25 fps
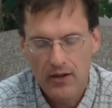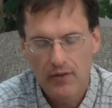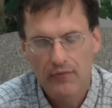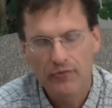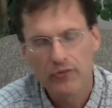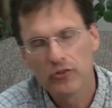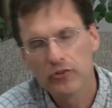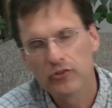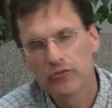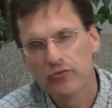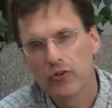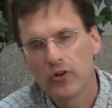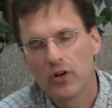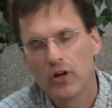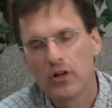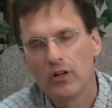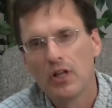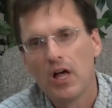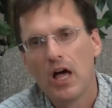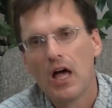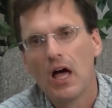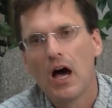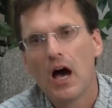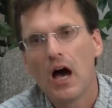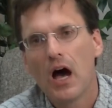First of
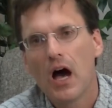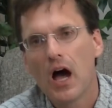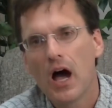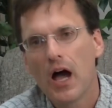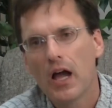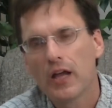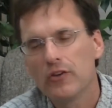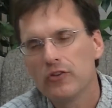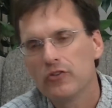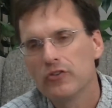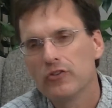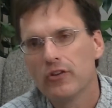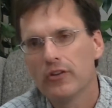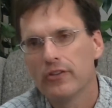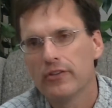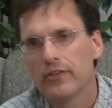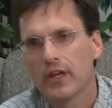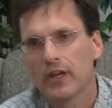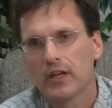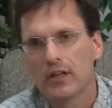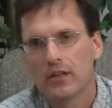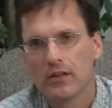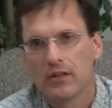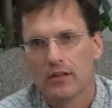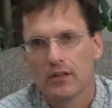all, I used to
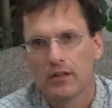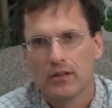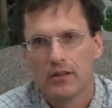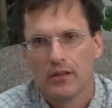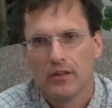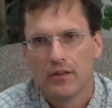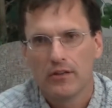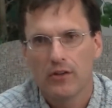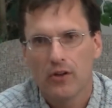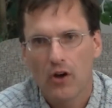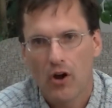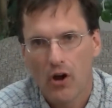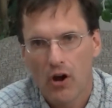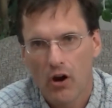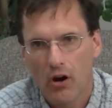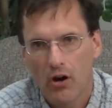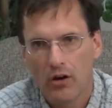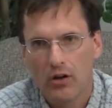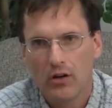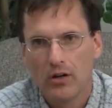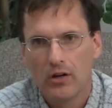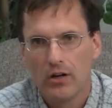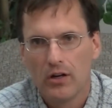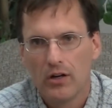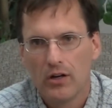think the
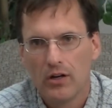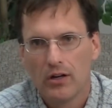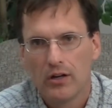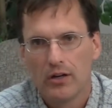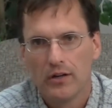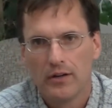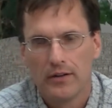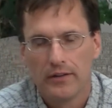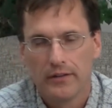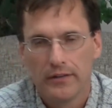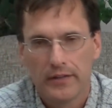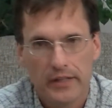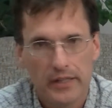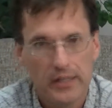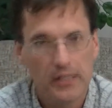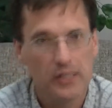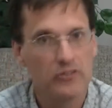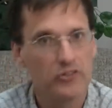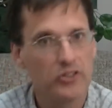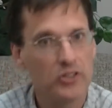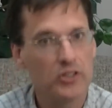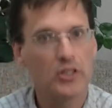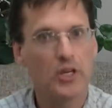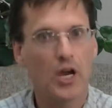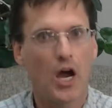heart, and
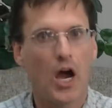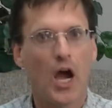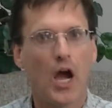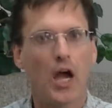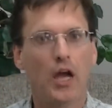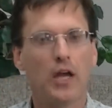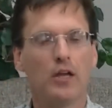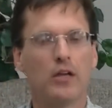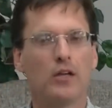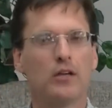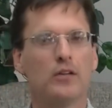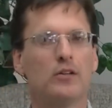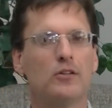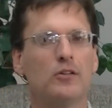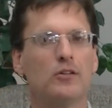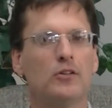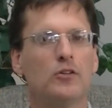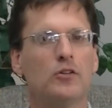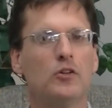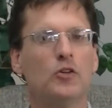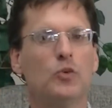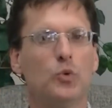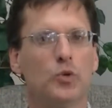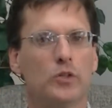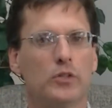as a guy,
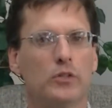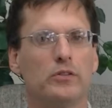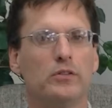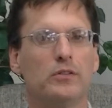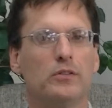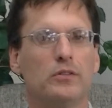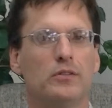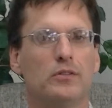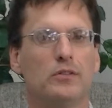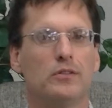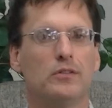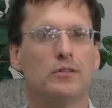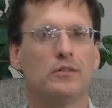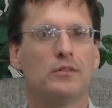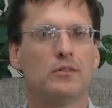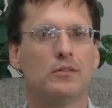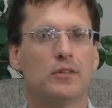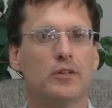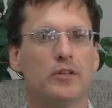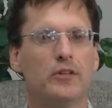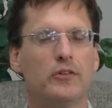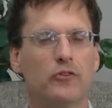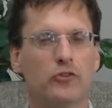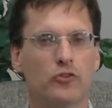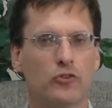who wouldn't,
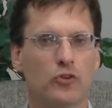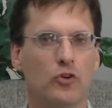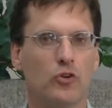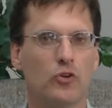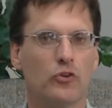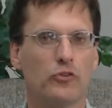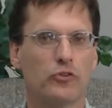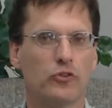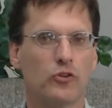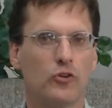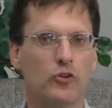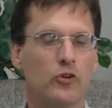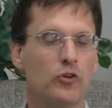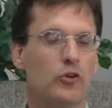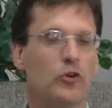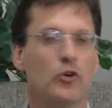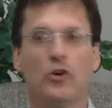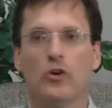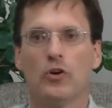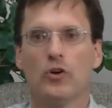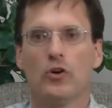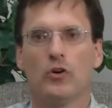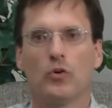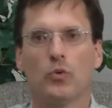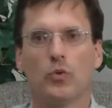in this culture
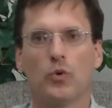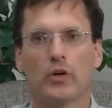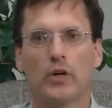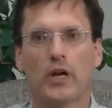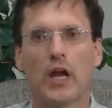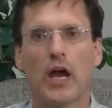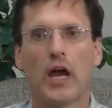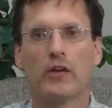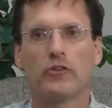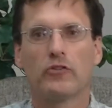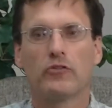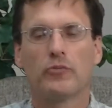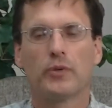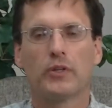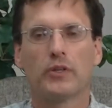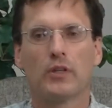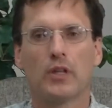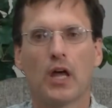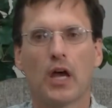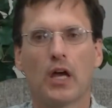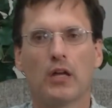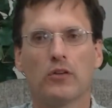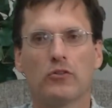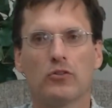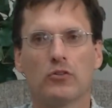where guys have been
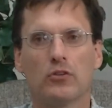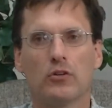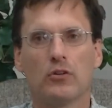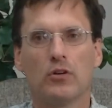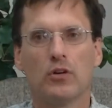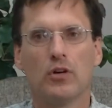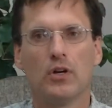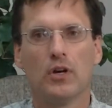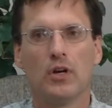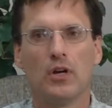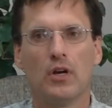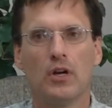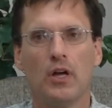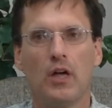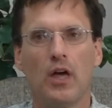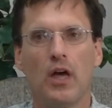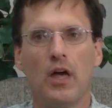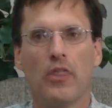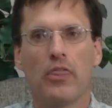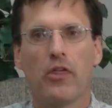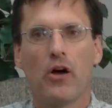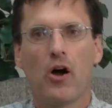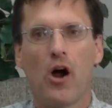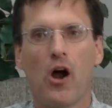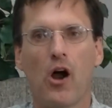lied to,
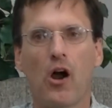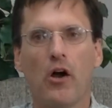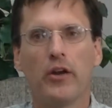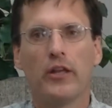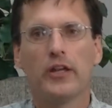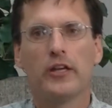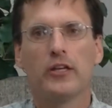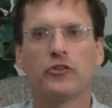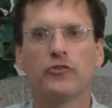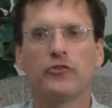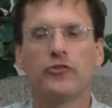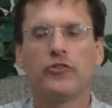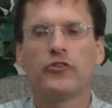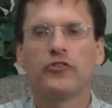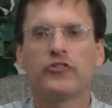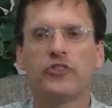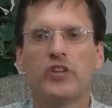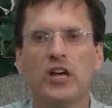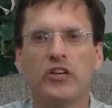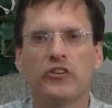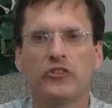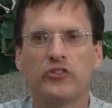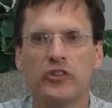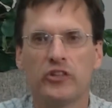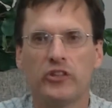the heart is for
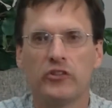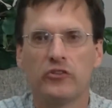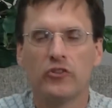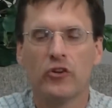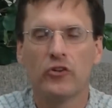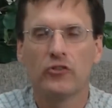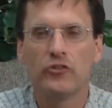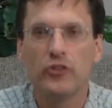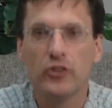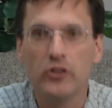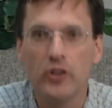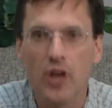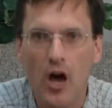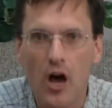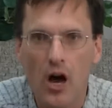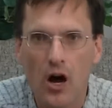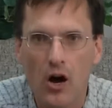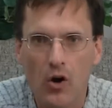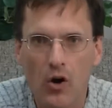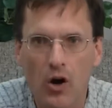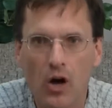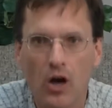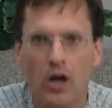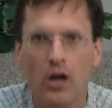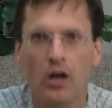sissies, don't you
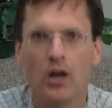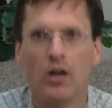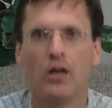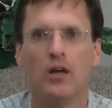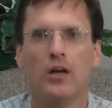know?